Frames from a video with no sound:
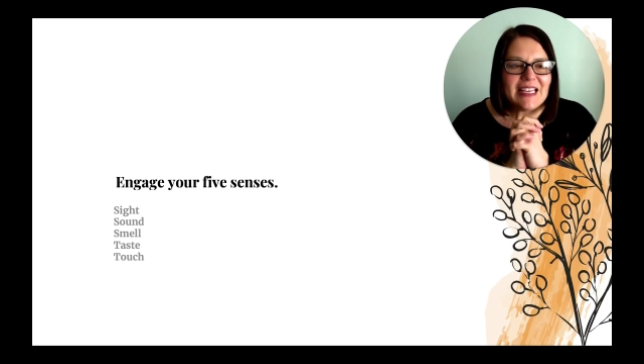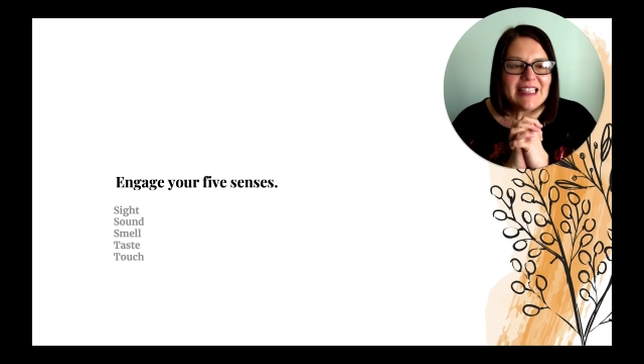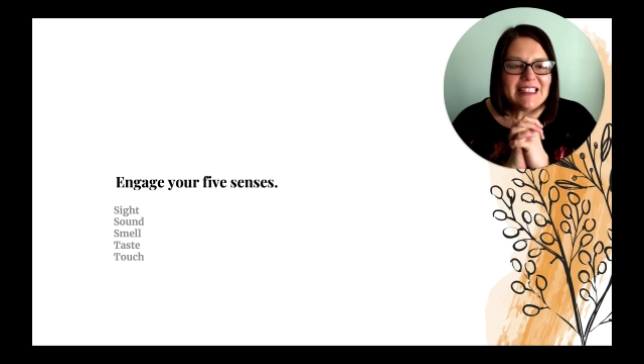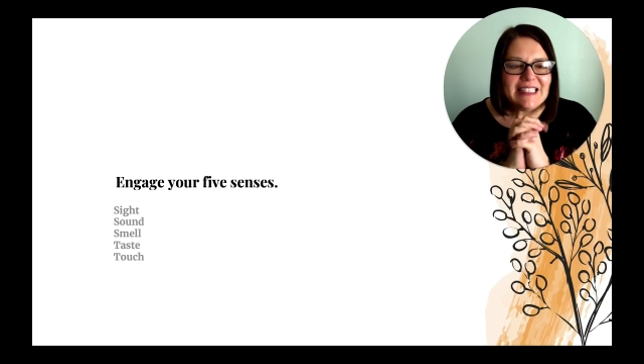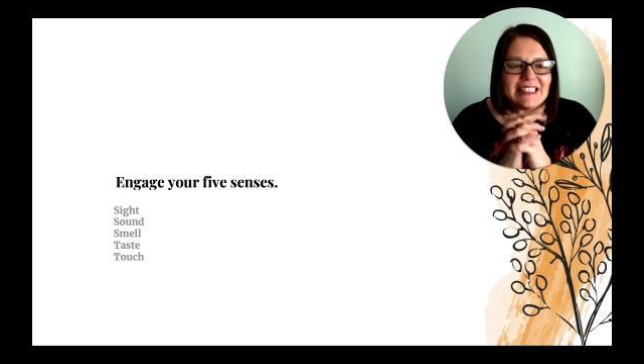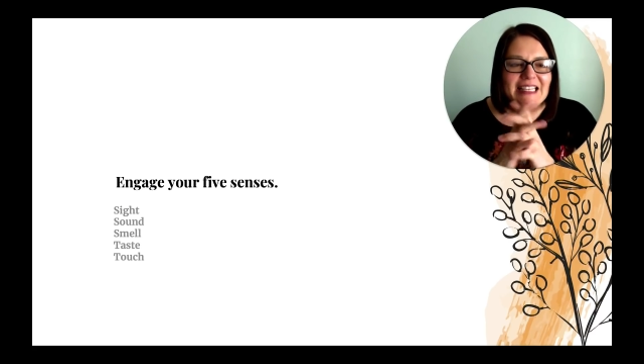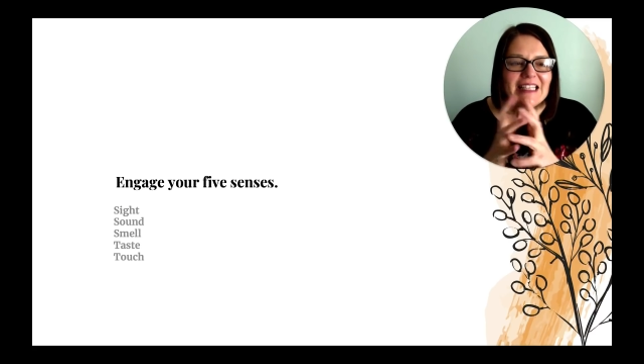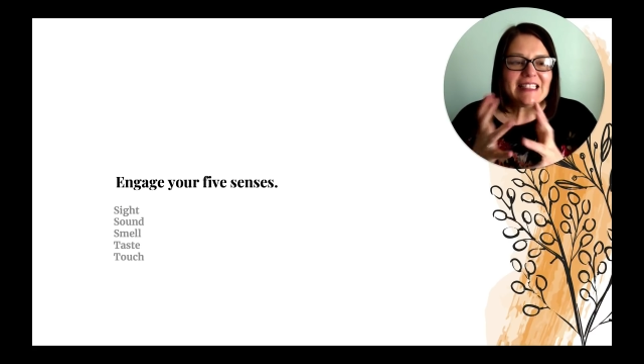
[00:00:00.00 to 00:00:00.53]

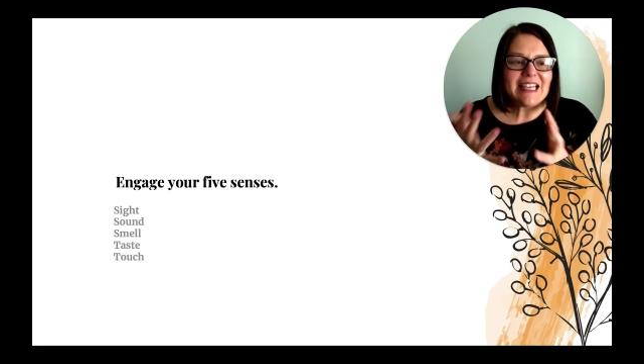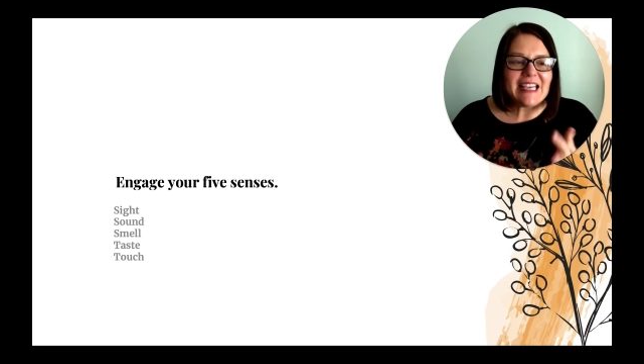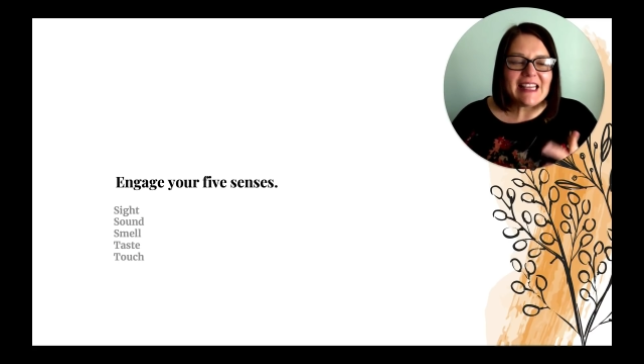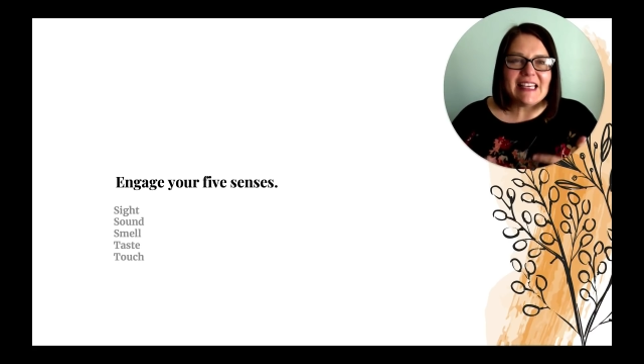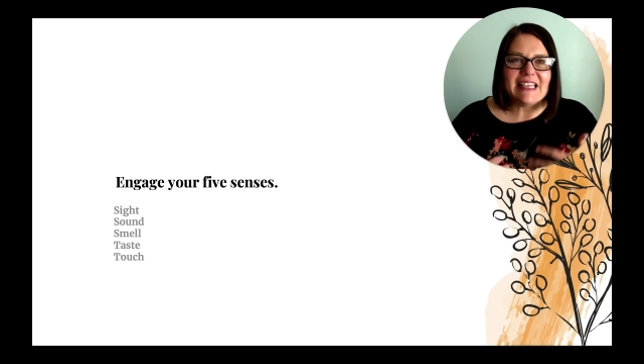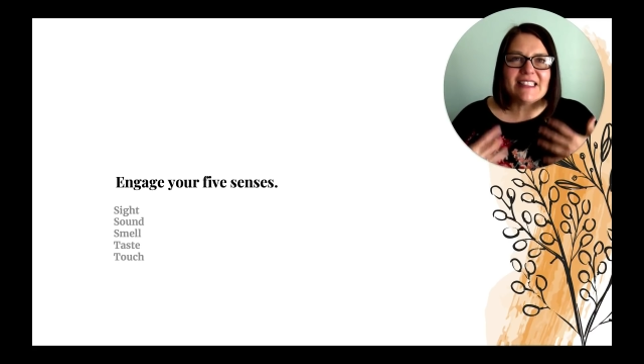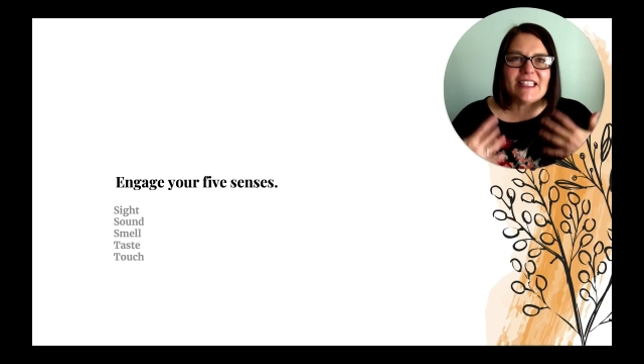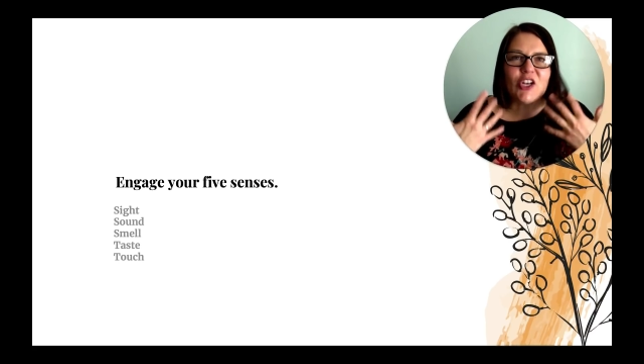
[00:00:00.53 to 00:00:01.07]
Details like
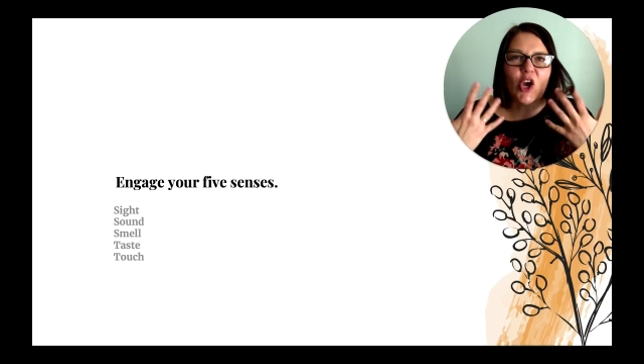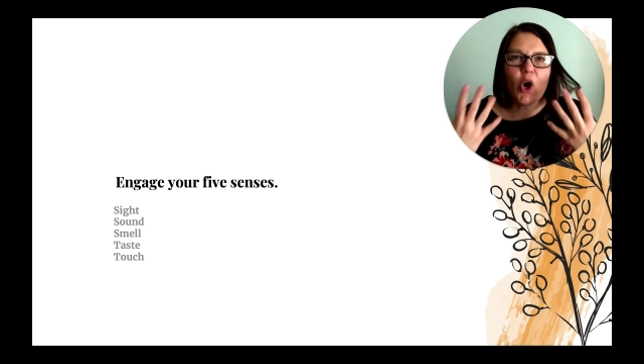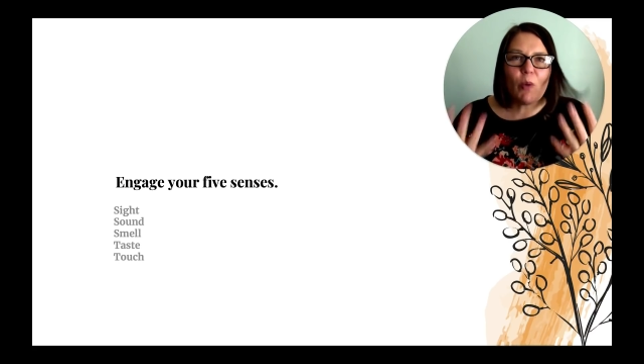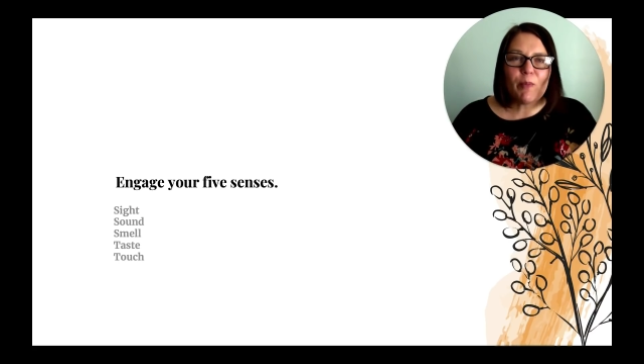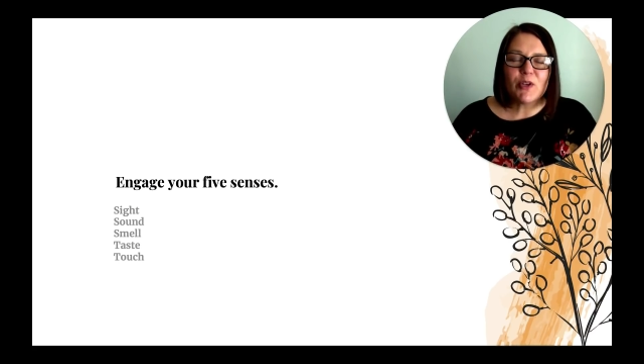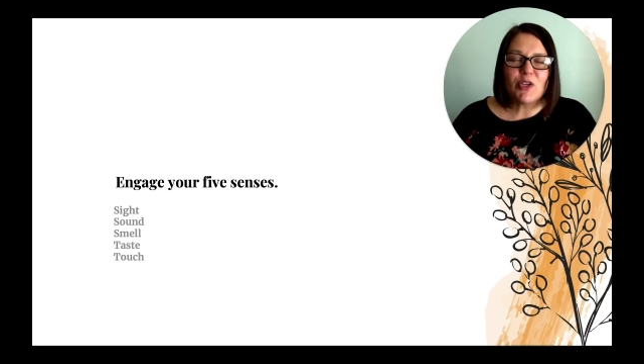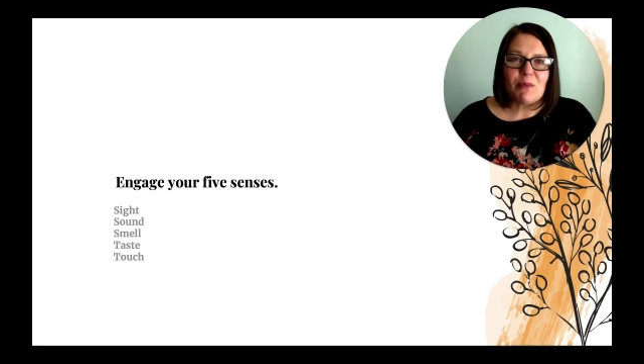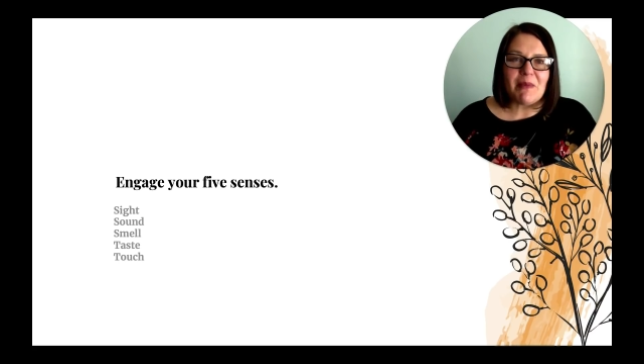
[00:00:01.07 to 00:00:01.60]
these can
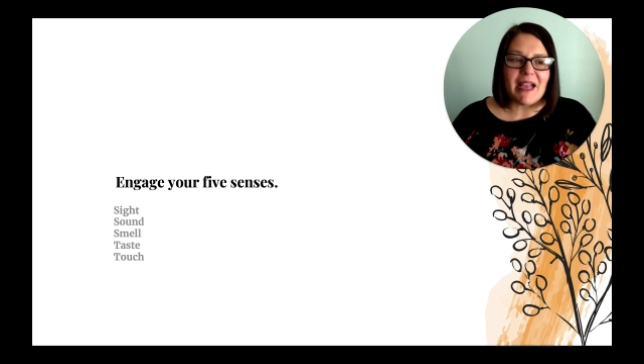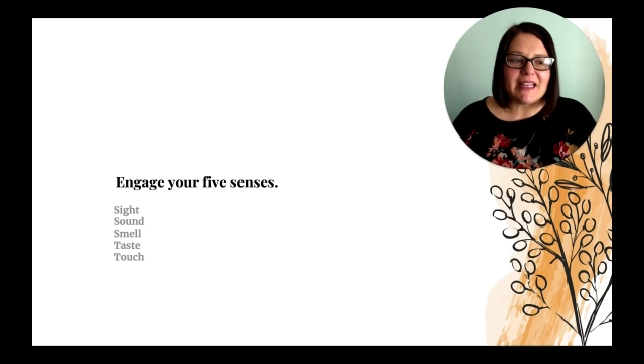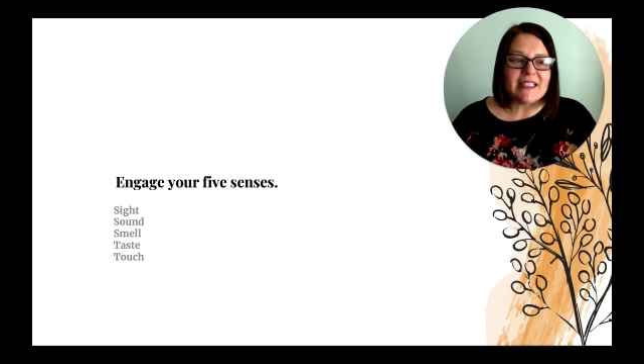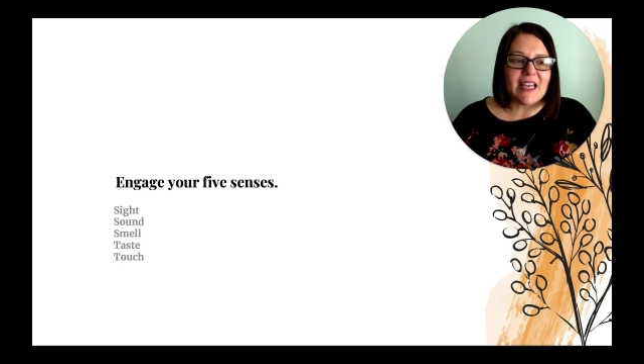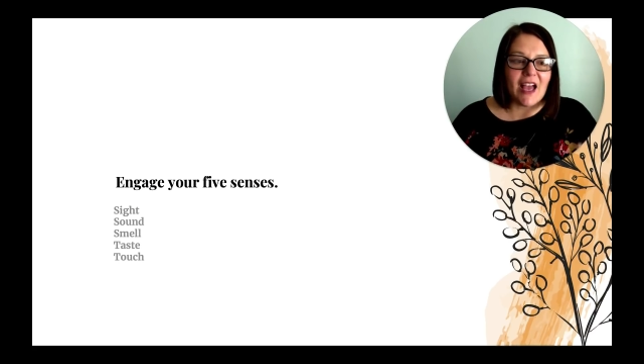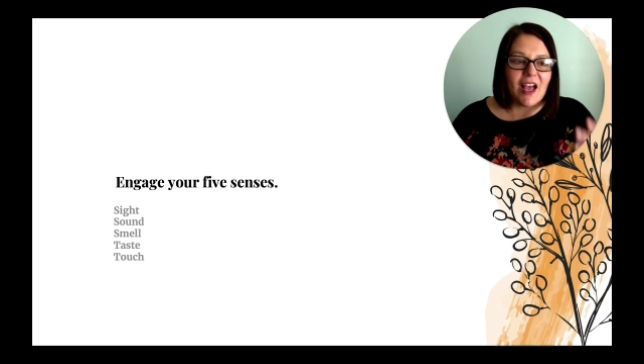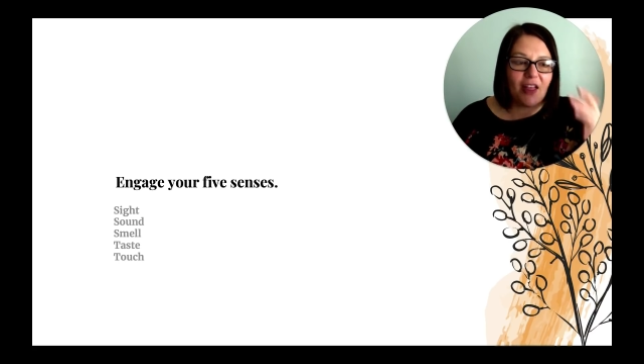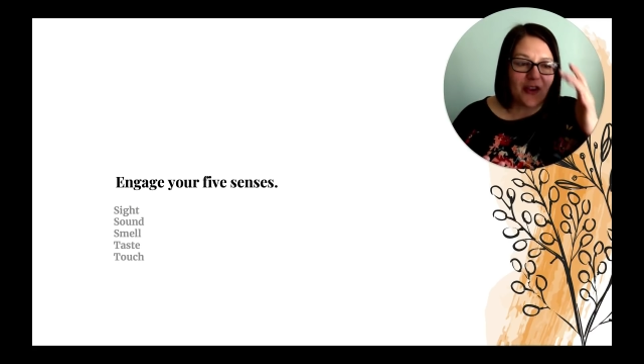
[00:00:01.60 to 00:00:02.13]
open your mind
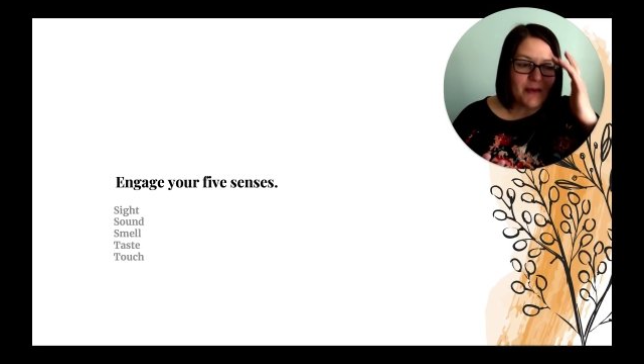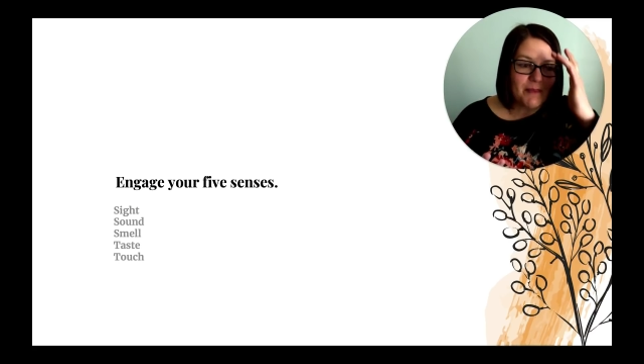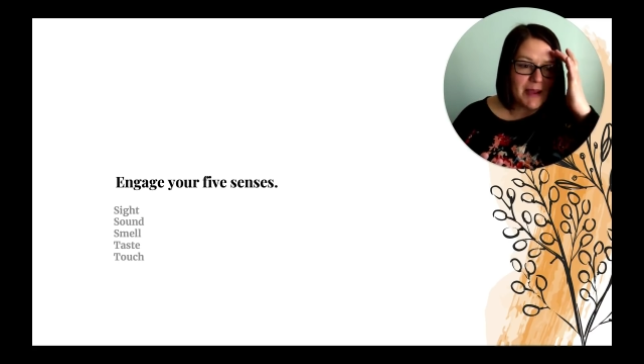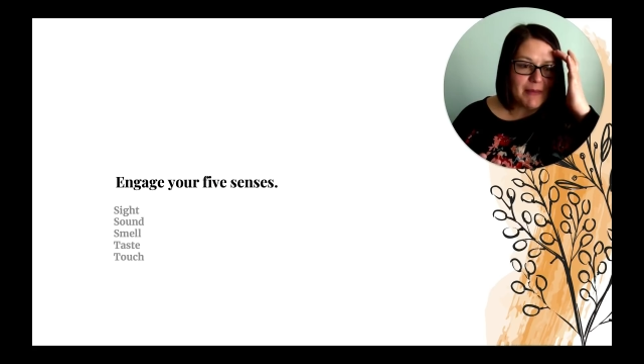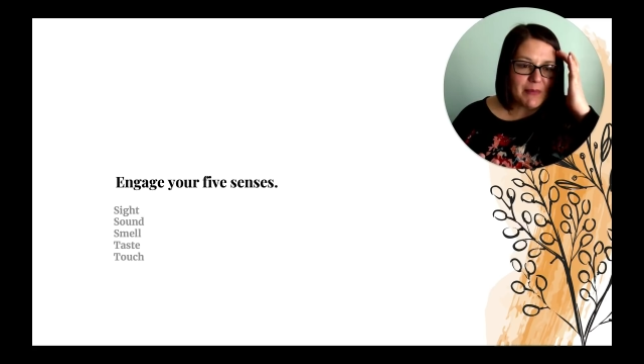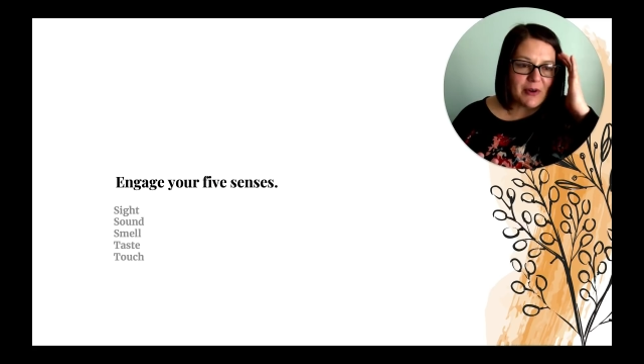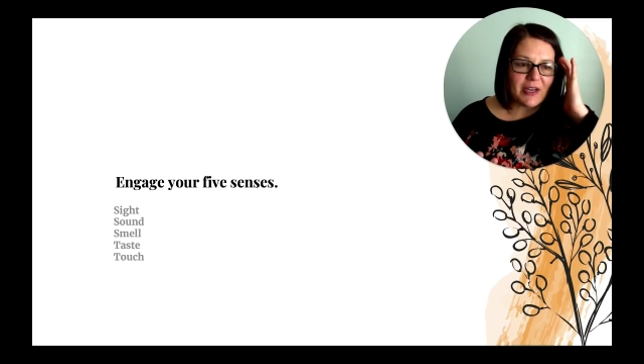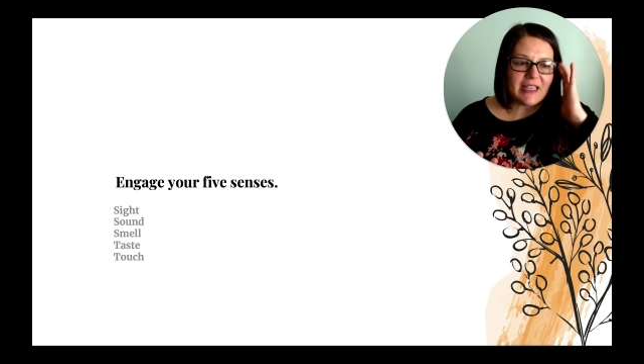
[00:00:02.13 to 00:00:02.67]
to other
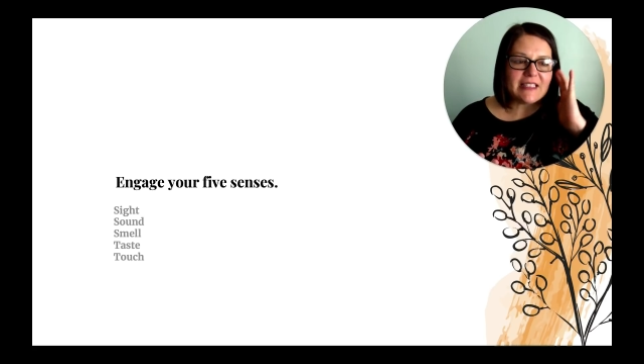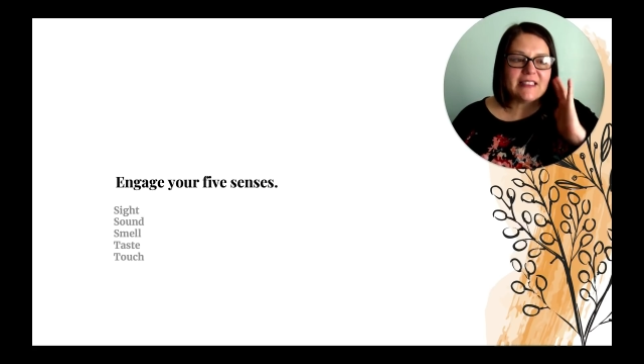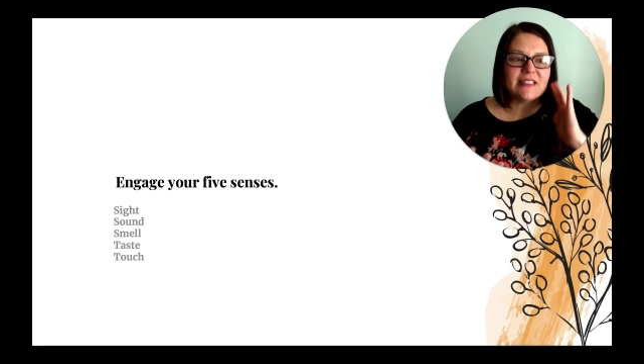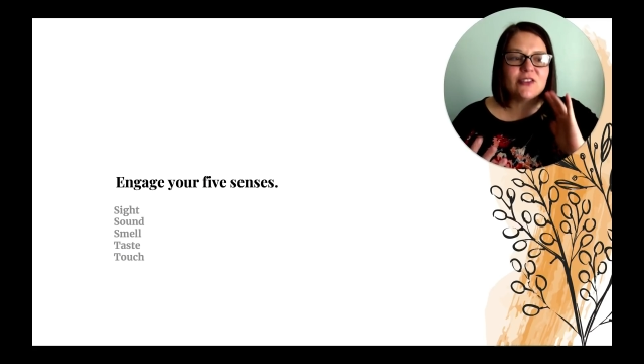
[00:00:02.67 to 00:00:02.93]
memories,